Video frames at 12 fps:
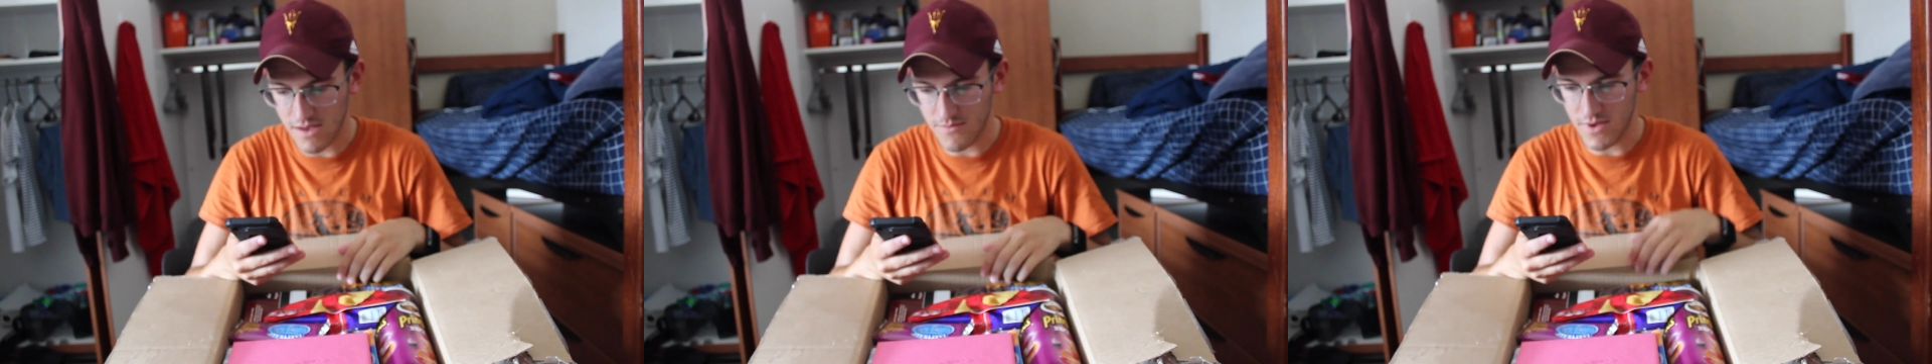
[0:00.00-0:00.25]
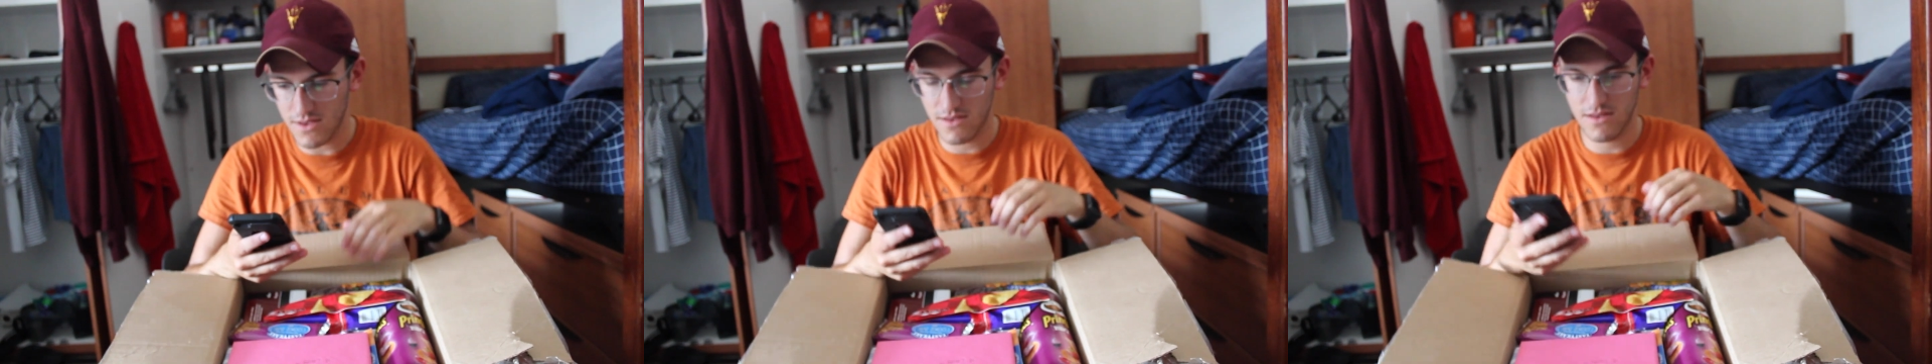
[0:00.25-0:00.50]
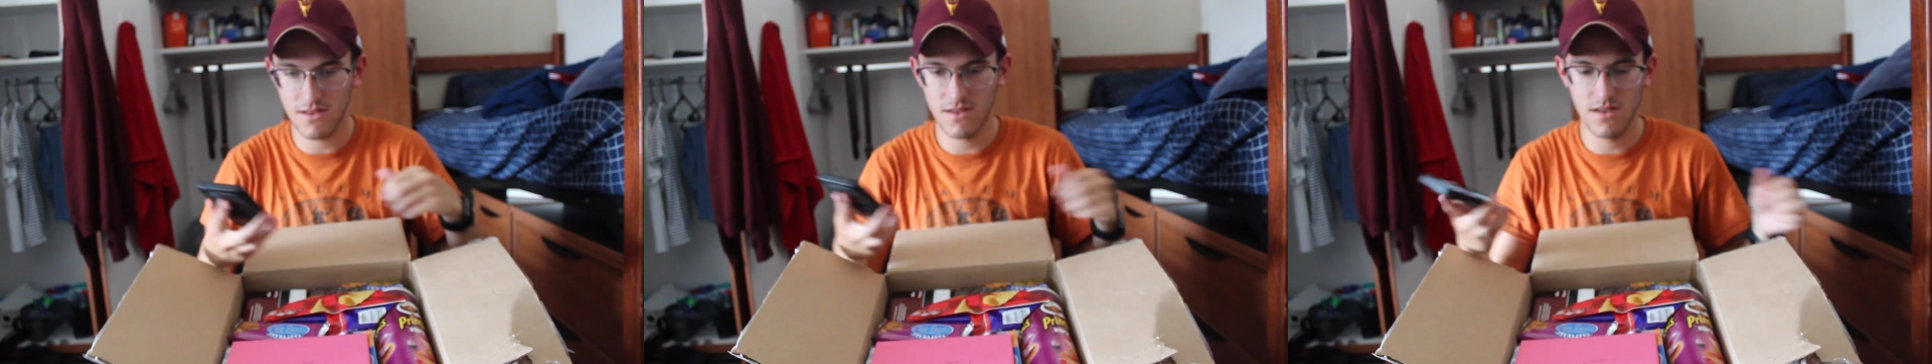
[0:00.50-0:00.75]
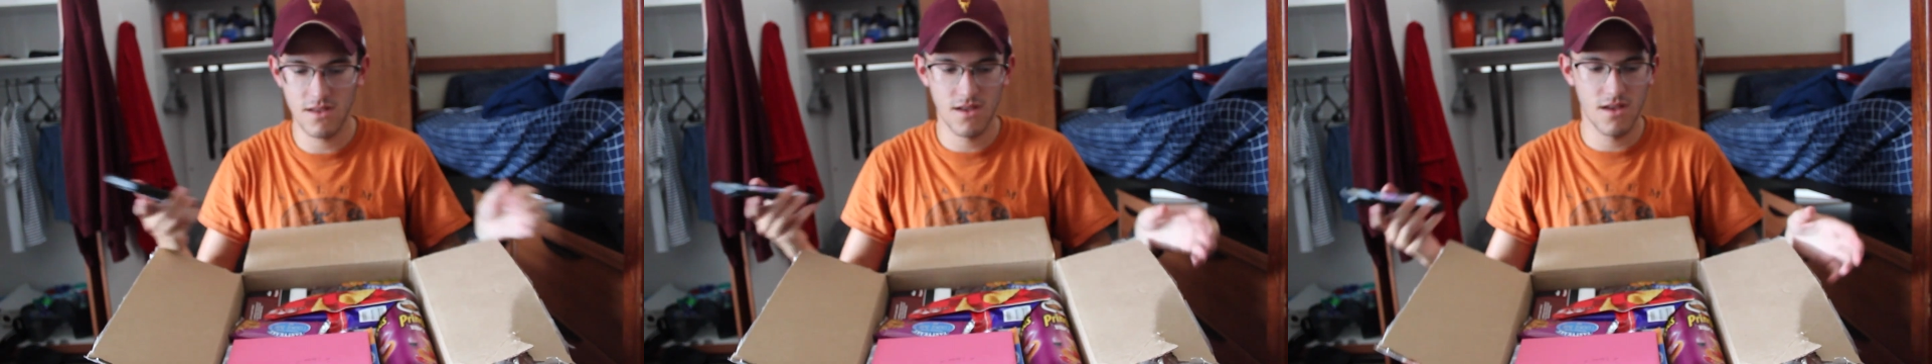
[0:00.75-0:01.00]
am.
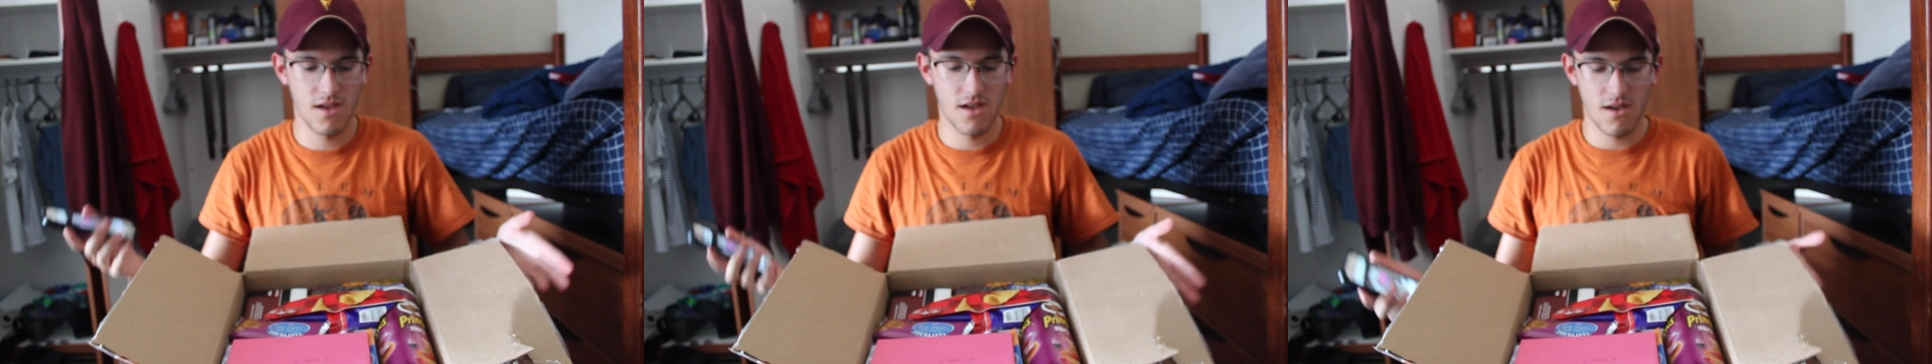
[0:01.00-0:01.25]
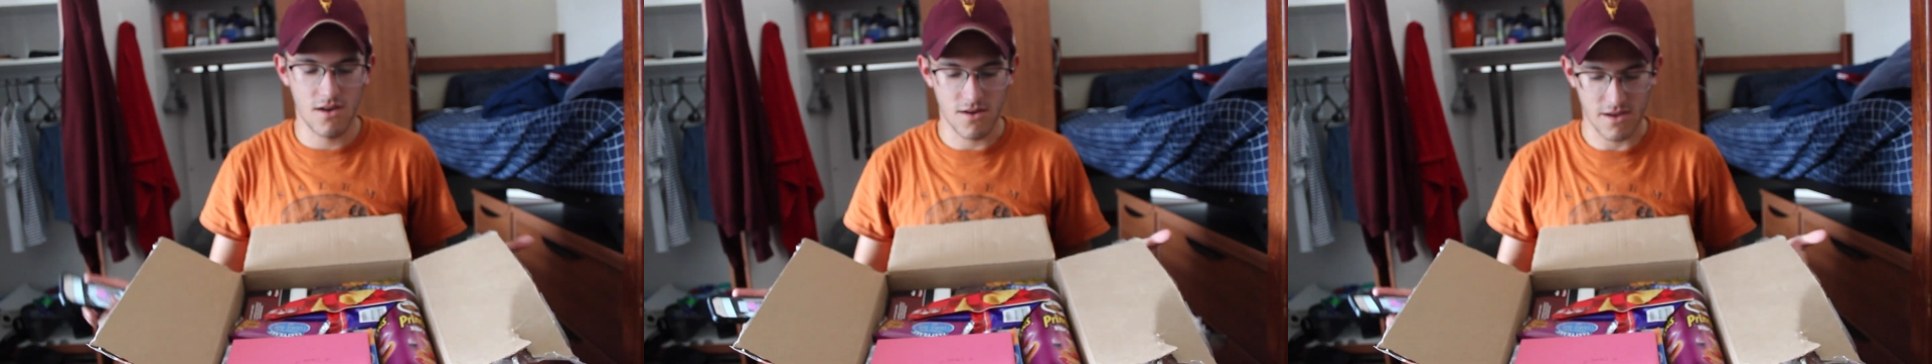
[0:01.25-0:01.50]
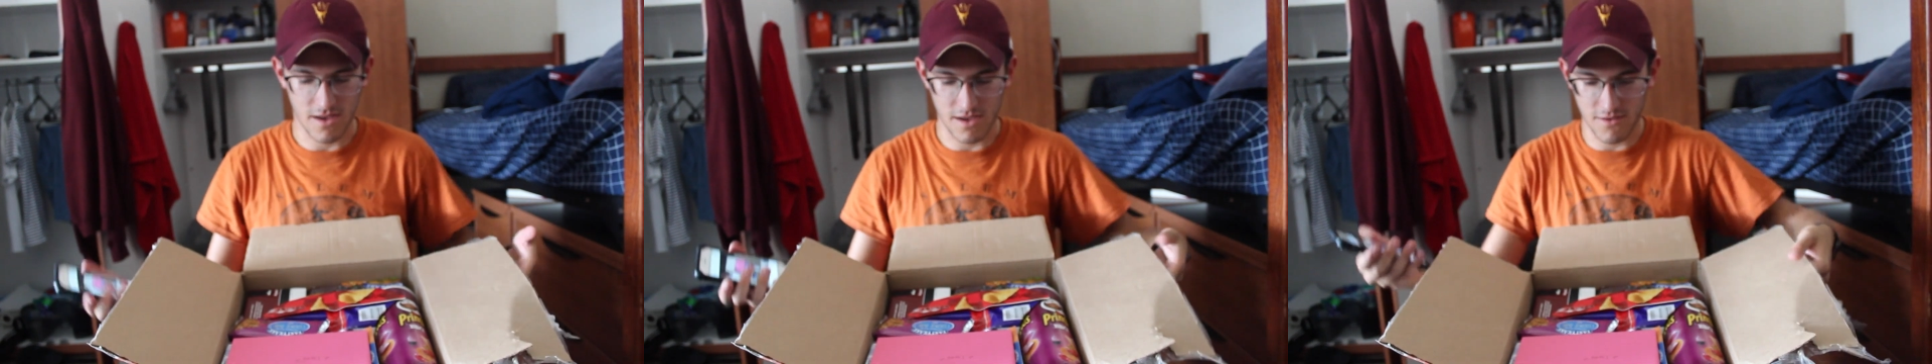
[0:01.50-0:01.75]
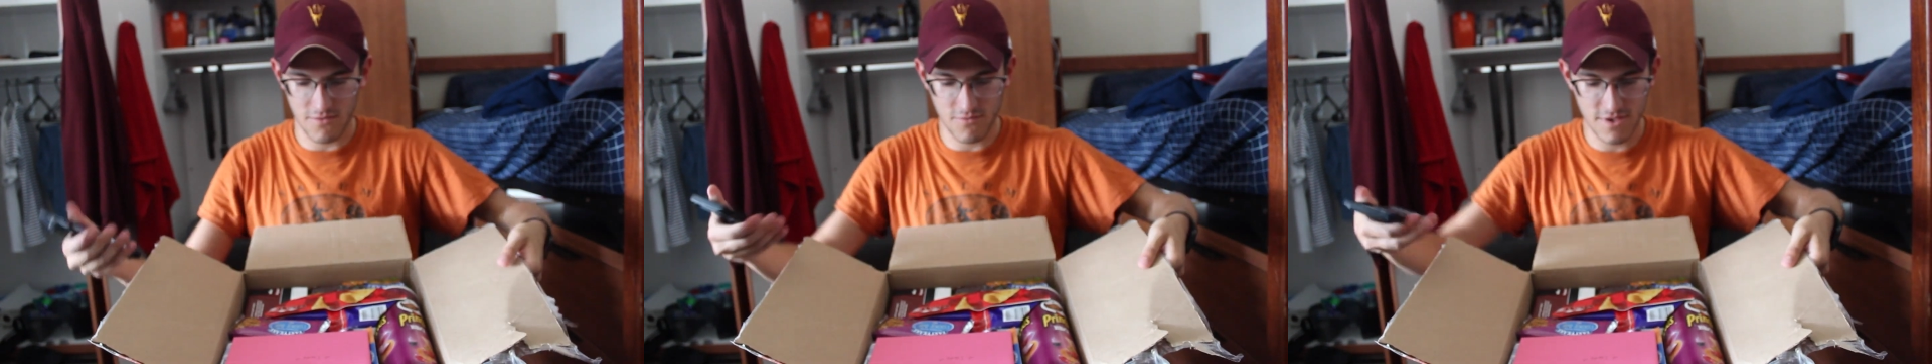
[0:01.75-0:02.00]

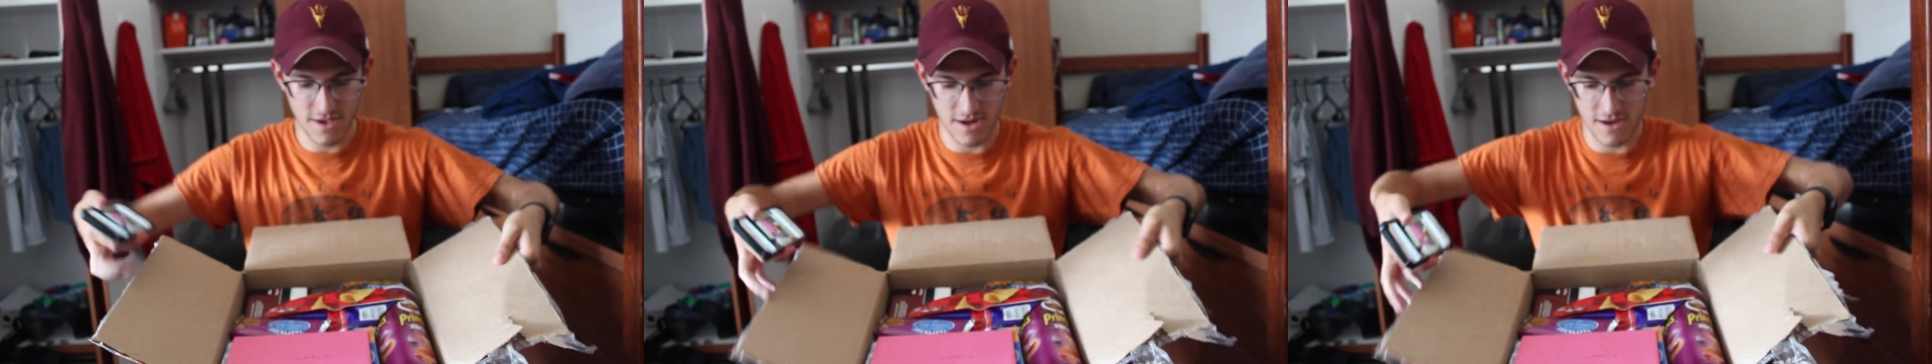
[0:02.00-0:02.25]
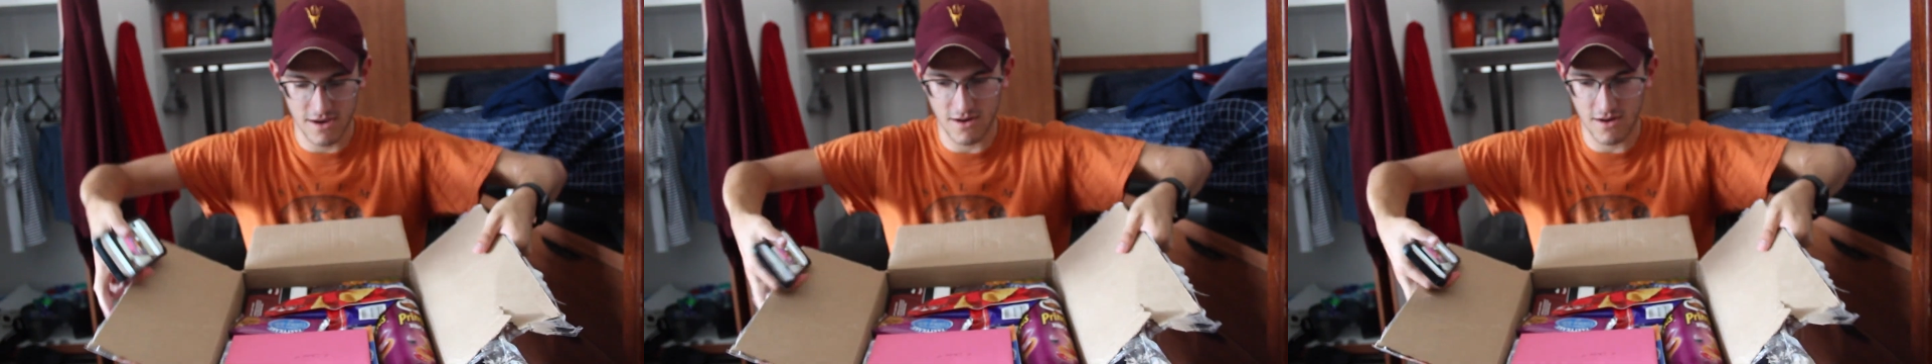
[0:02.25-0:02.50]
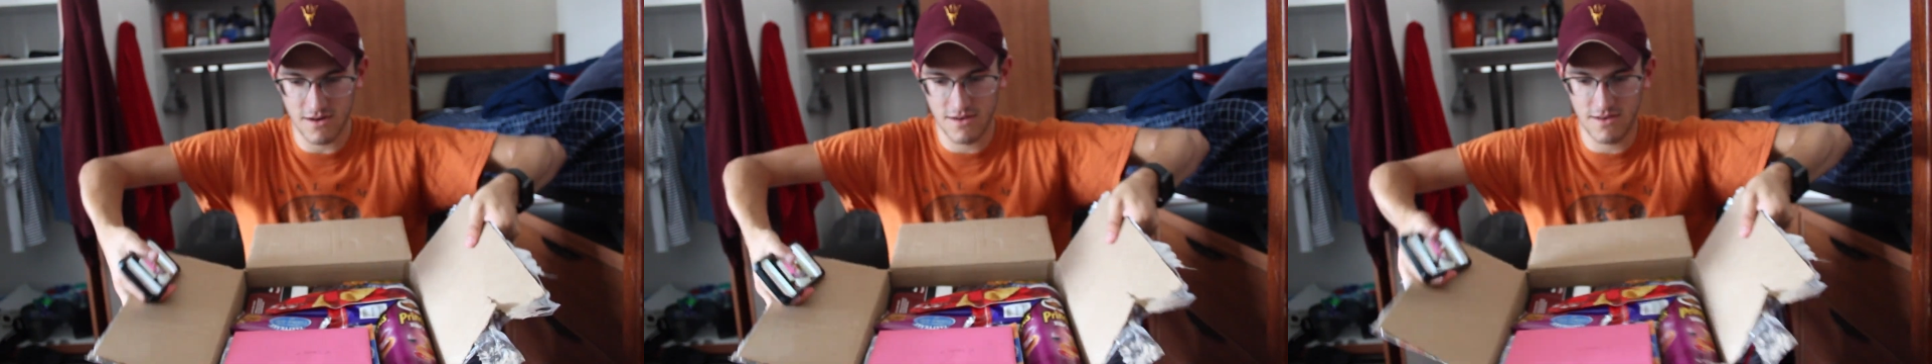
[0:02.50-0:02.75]
Okay, what's in here?